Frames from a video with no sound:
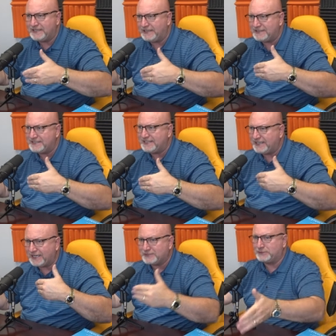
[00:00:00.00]
He didn't see
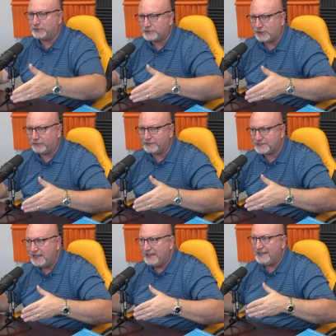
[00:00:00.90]
customer
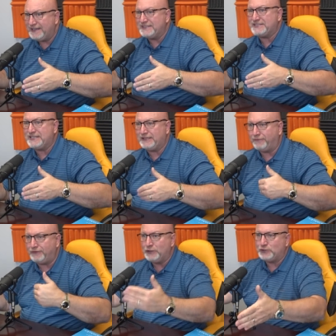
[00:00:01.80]
service. He didn't see the
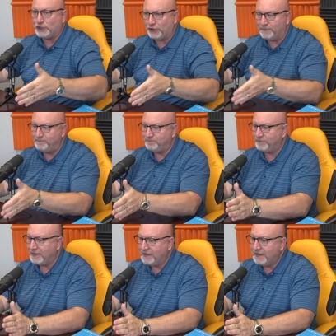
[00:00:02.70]
future.
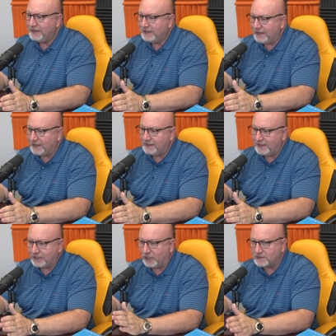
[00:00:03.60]
And
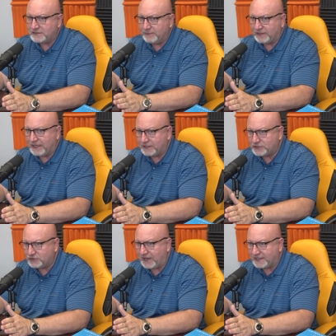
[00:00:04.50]
it caused him a lot of
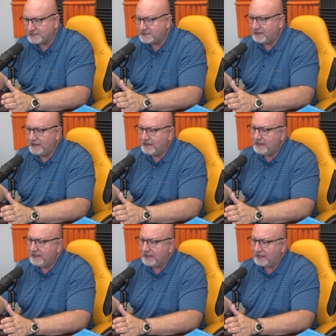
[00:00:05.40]
stress.
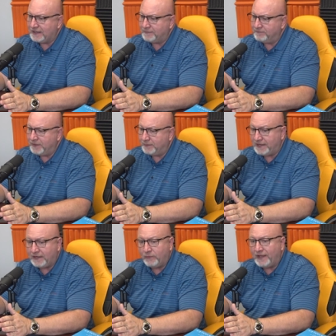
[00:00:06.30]
Um, but
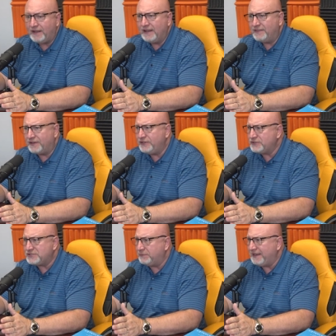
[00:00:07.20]
anyway, there
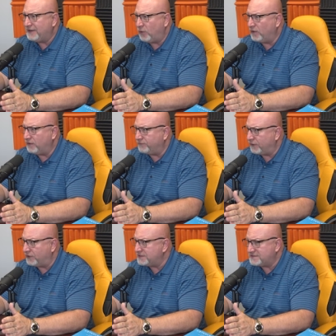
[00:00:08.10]
used to be an oil
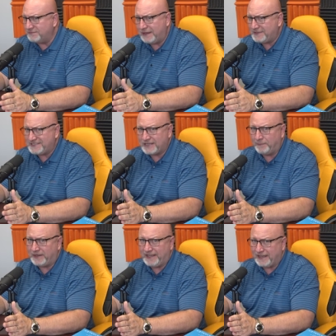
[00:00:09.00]
furnace. Maybe
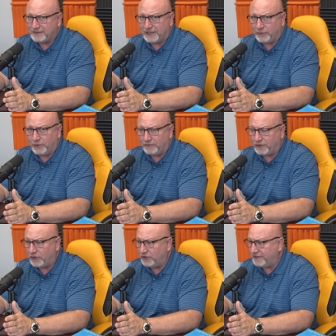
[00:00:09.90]
somebody out there would have
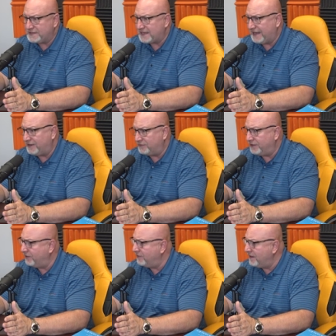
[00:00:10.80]
heard of this. I don't
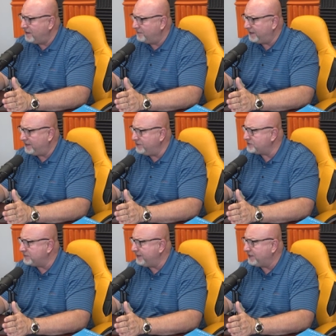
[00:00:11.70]
know. But it
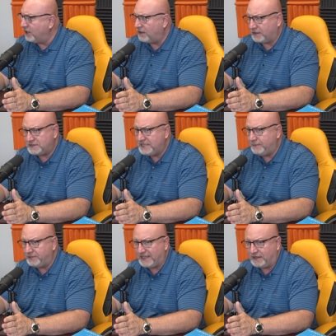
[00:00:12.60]
used to be called a
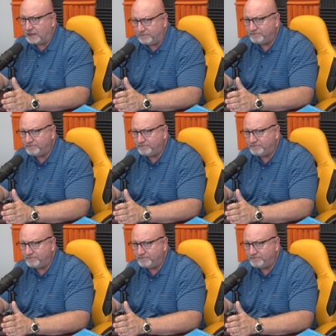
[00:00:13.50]
Timken.